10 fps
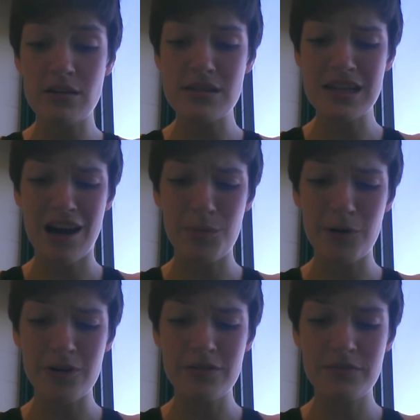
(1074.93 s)
Elston
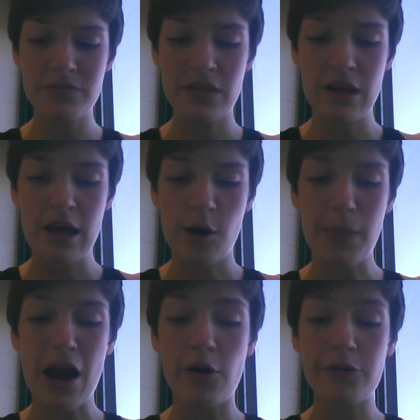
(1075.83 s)
Hubbard, a
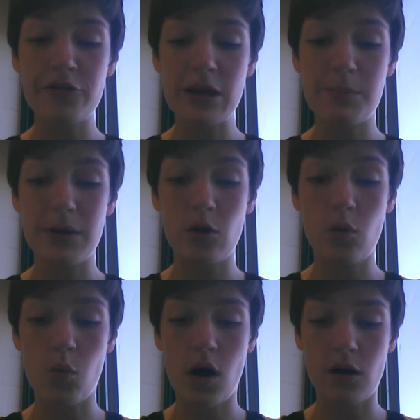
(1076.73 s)
powerfully
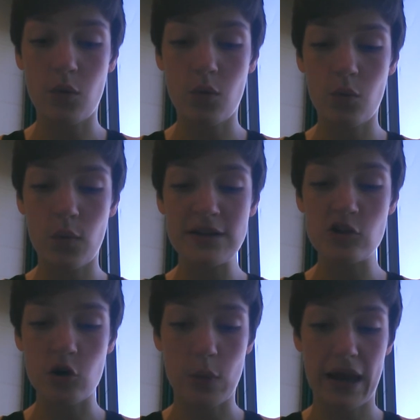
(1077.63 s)
built wa-
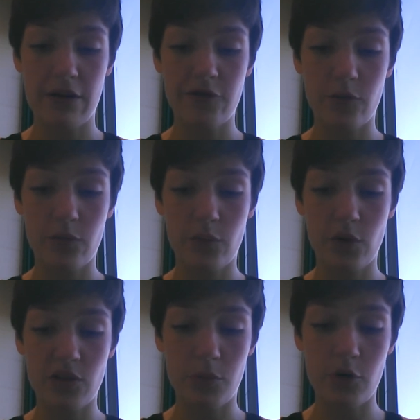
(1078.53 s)
welterweight from
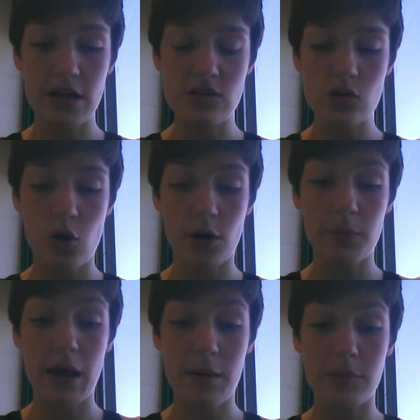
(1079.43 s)
with a Marines Corps
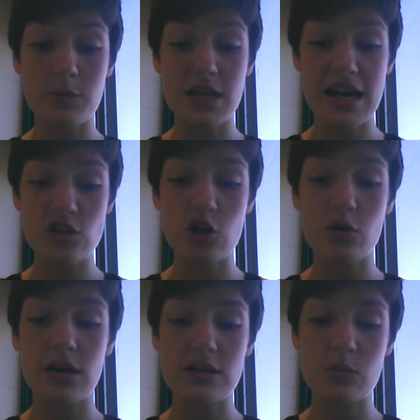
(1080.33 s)
emblem
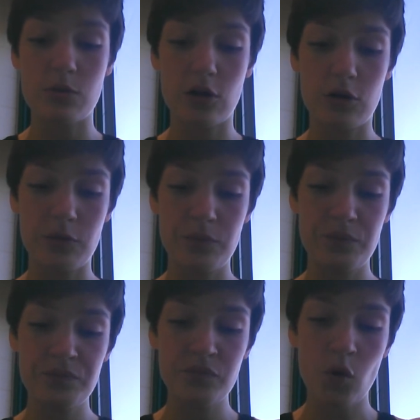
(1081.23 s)
tattooed on his blue,
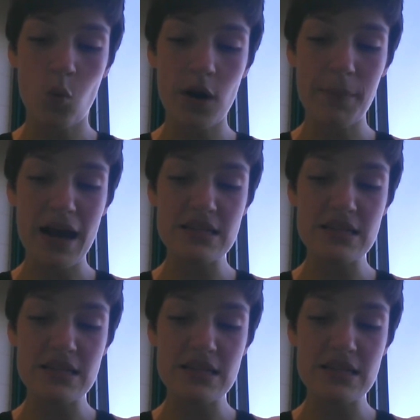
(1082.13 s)
one